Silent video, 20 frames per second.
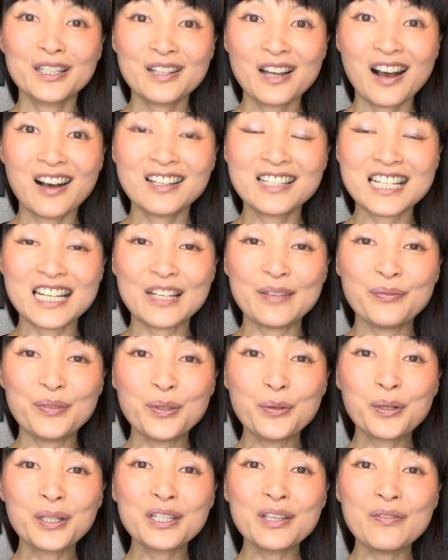not.
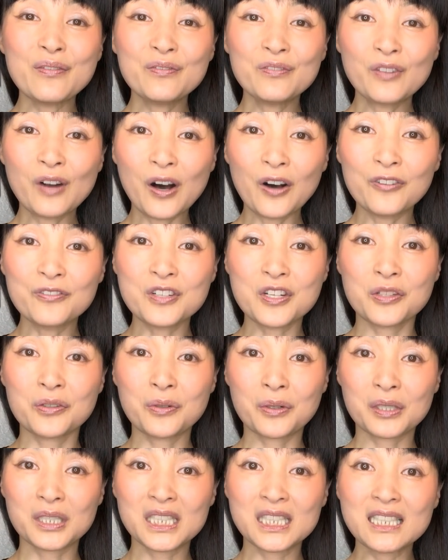If you're involved
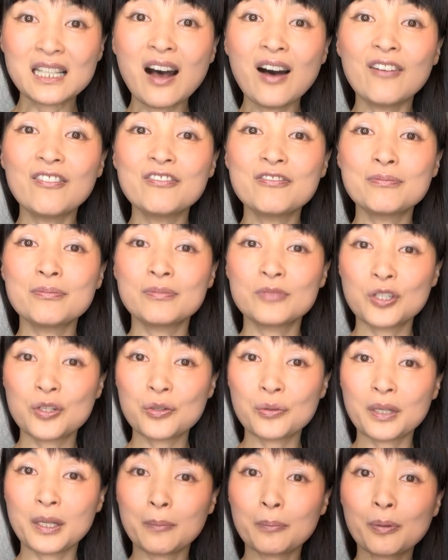yourself
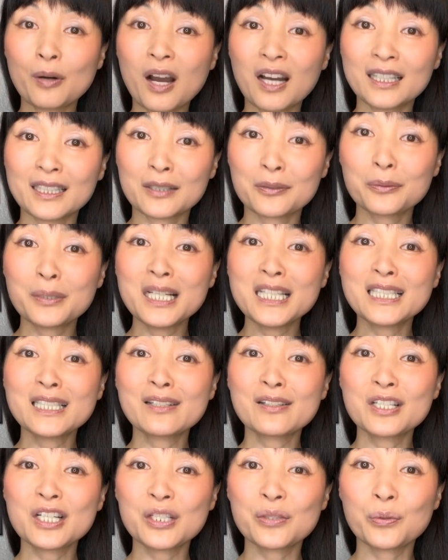doing product
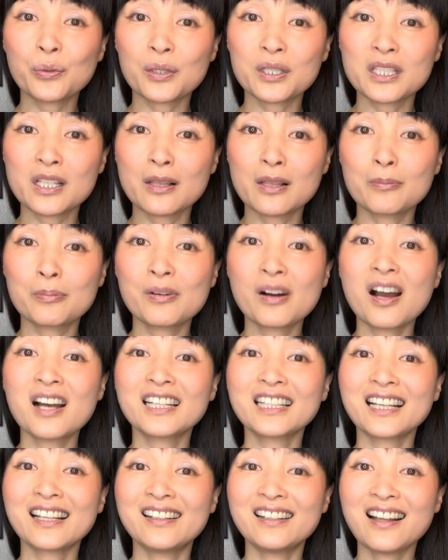research, source the
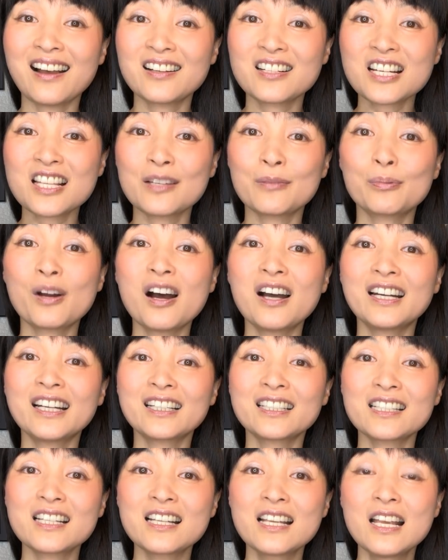product and launch the
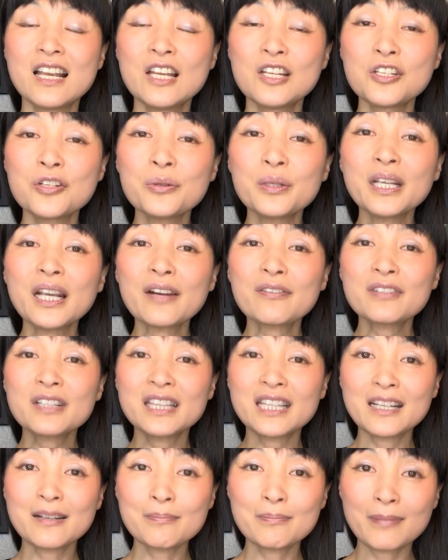product, doing
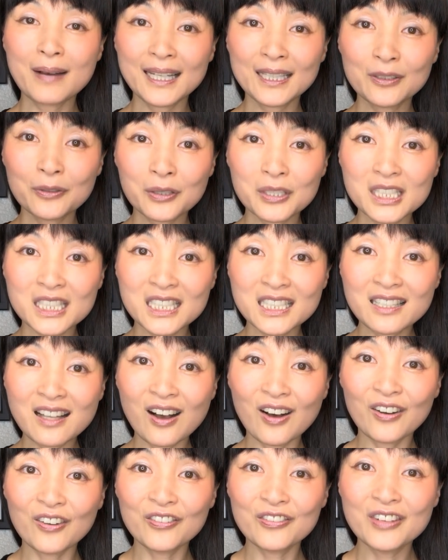everything by
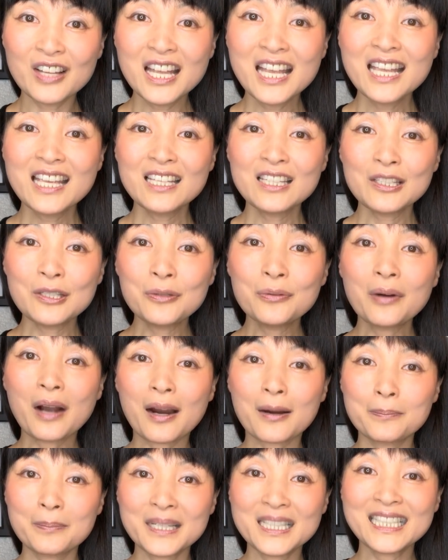yourself, you
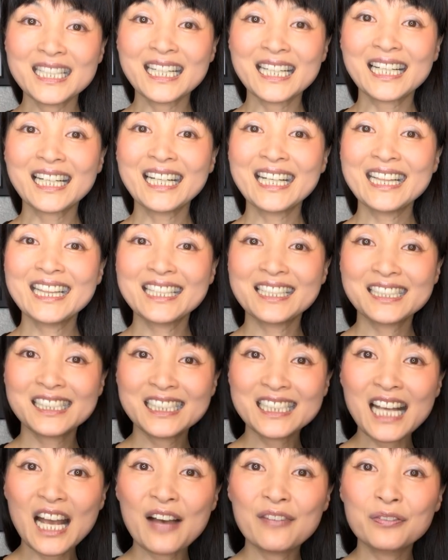are basically the
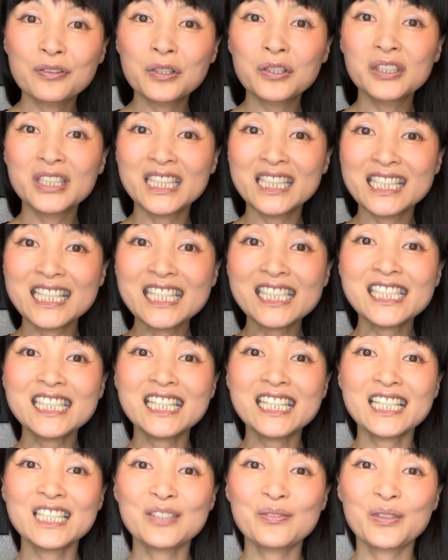chef cooking
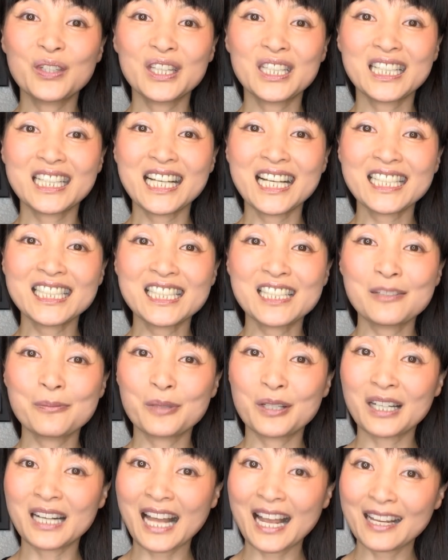dishes for the
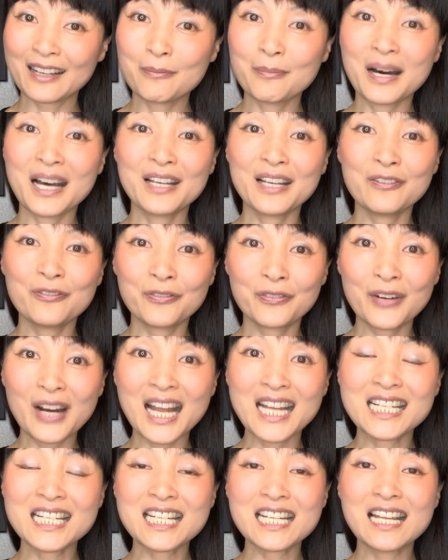customer like my
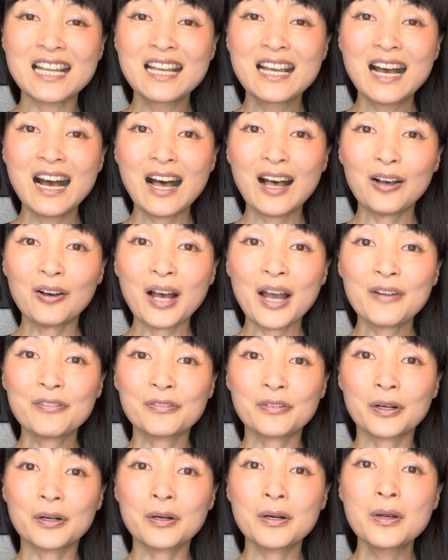friend.
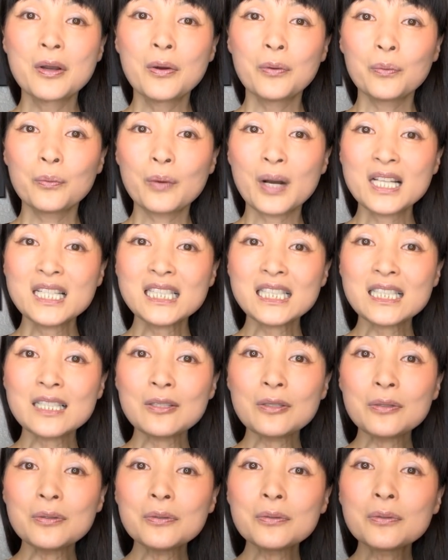However, once
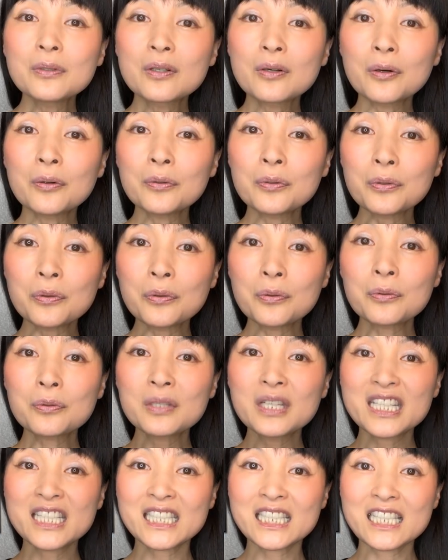you go
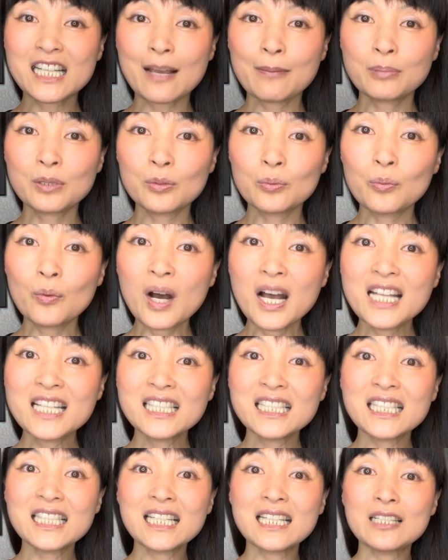through the steps
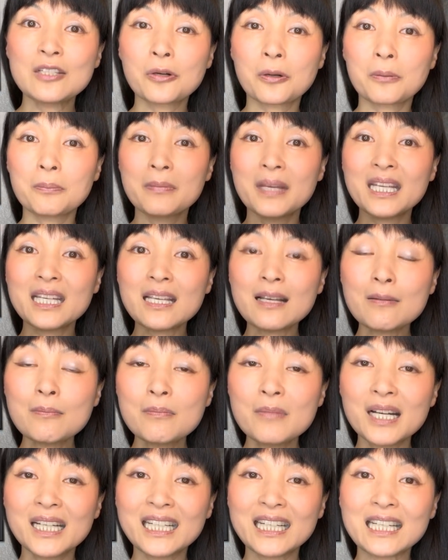once and you're
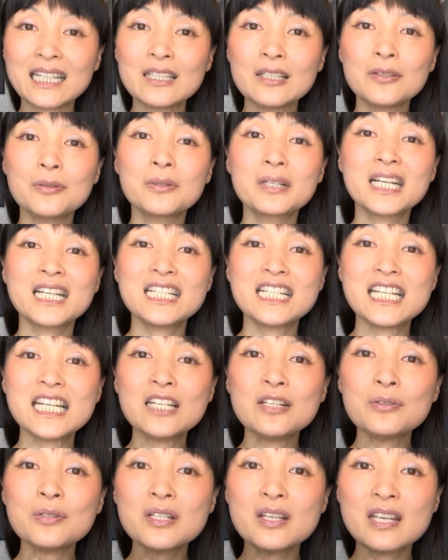making money, you
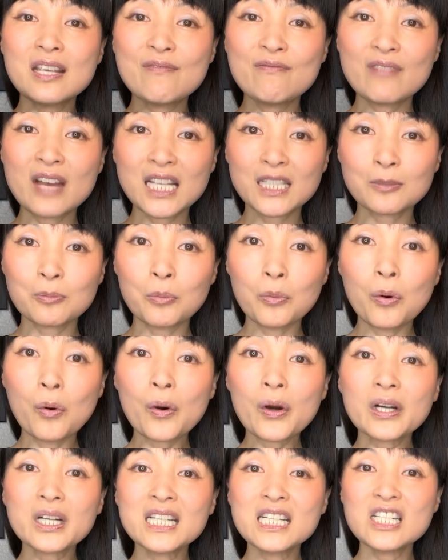continue to invest
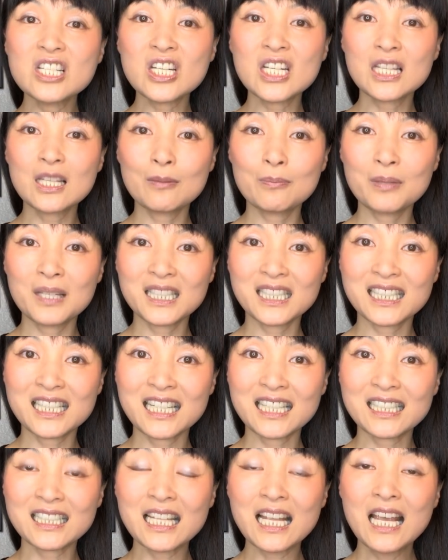more into the
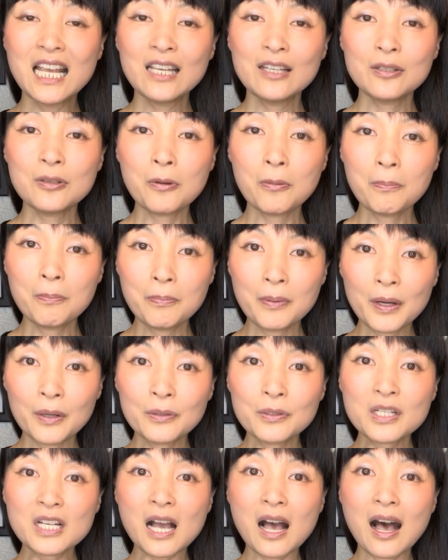business, you
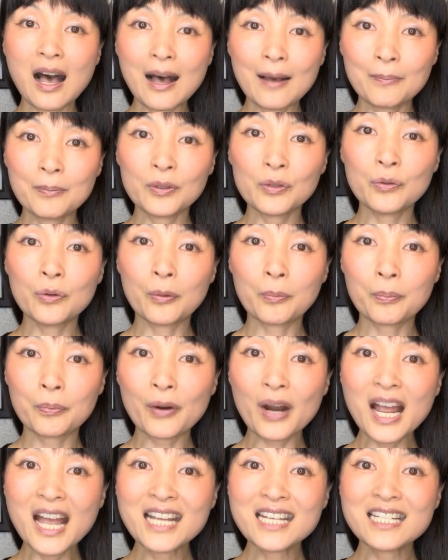build up your
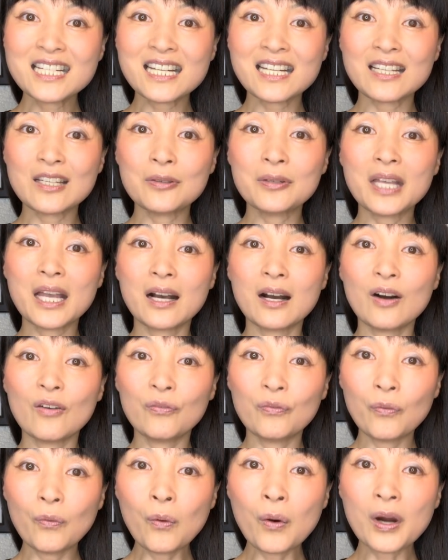brand, you can
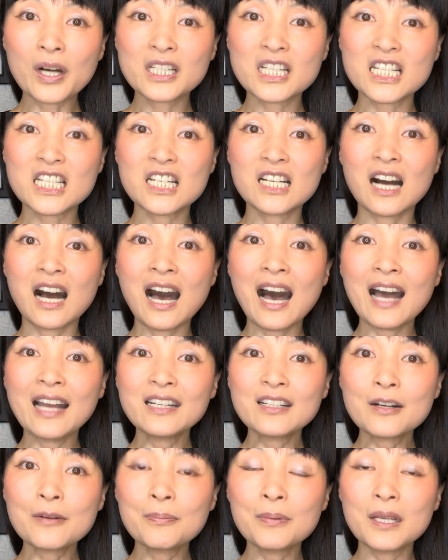afford to
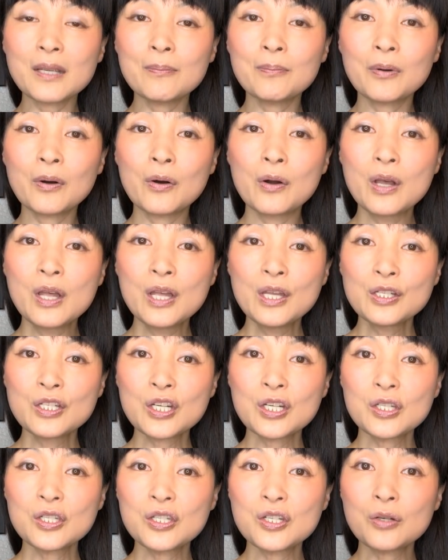hire people
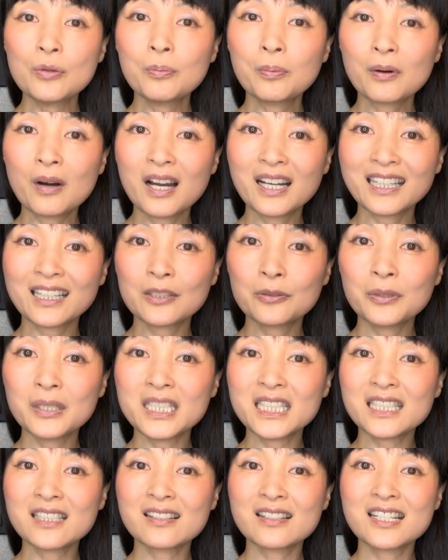to do product
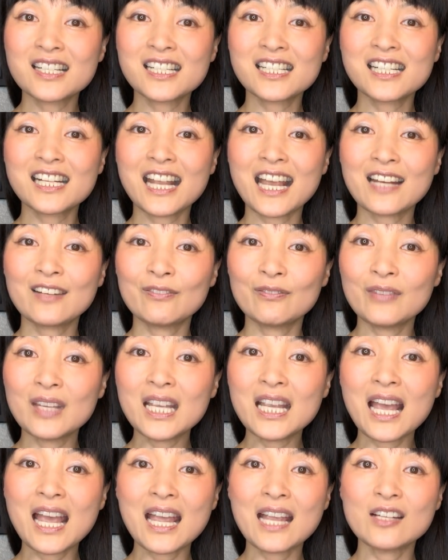research, get
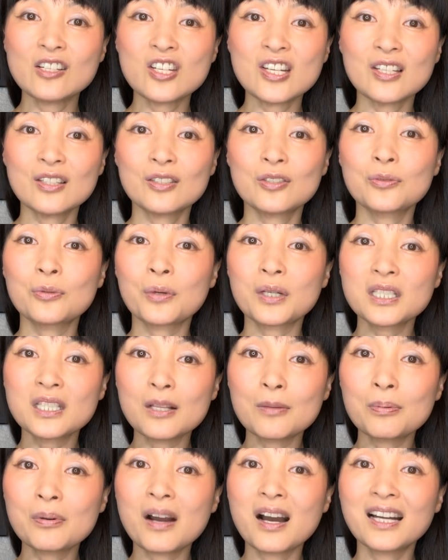VA to source
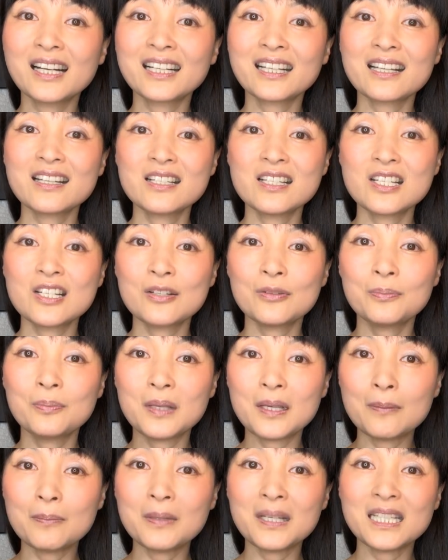the product and do
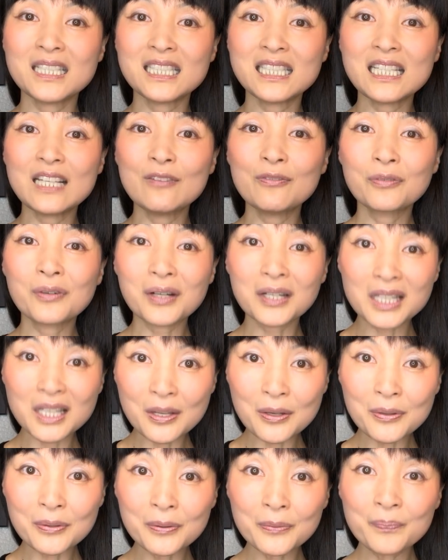PPC for
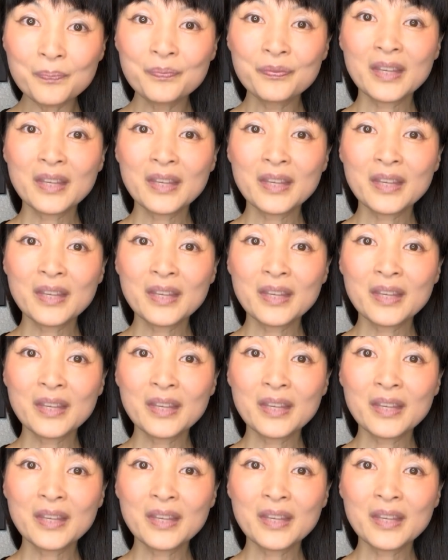you.